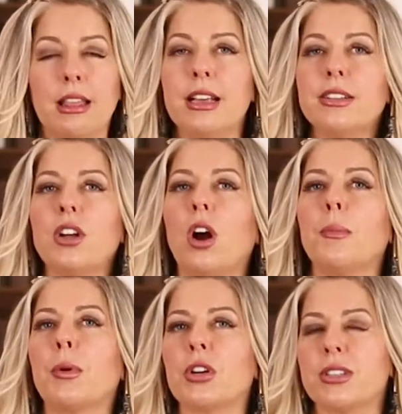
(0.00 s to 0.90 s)
These are
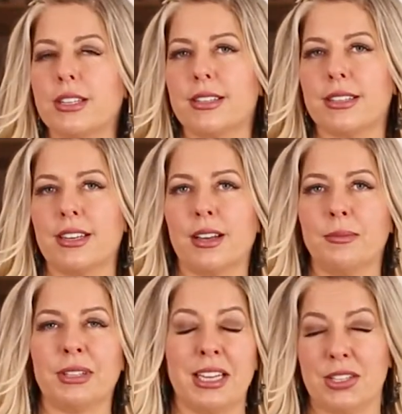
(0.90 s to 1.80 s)
persistent
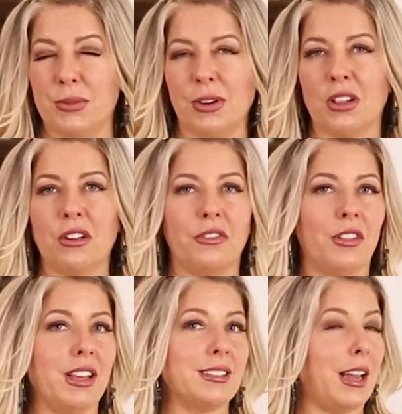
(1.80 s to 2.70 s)
complaints. You wanna look for
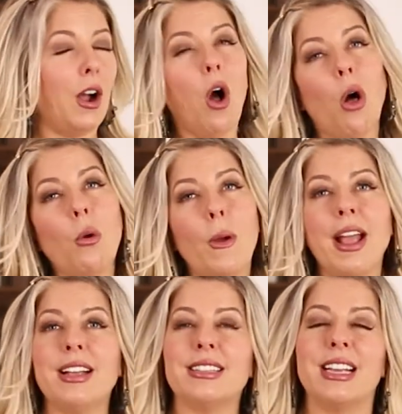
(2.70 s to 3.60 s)
things like
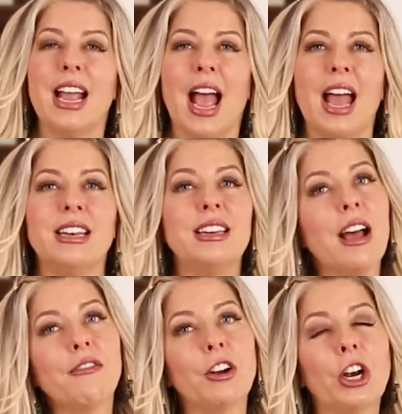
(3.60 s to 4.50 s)
always and
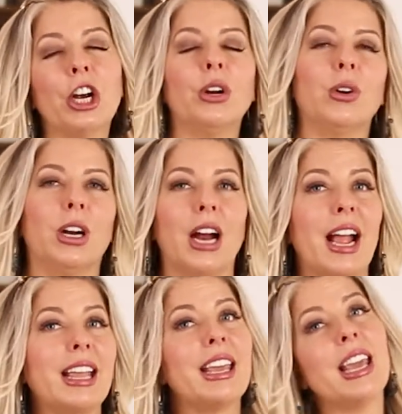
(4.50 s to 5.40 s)
never, or
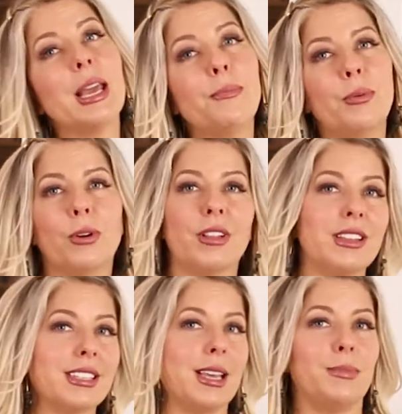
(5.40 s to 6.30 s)
I keep, or
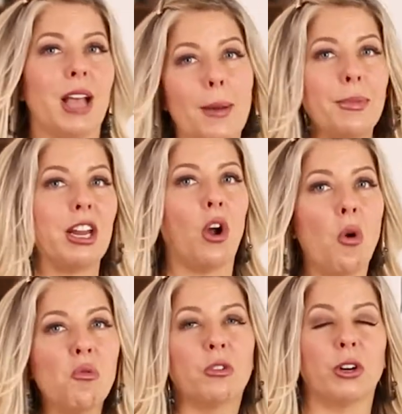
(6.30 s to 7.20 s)
this keeps happening
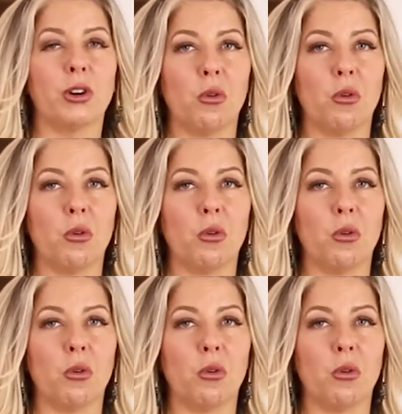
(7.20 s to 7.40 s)
over and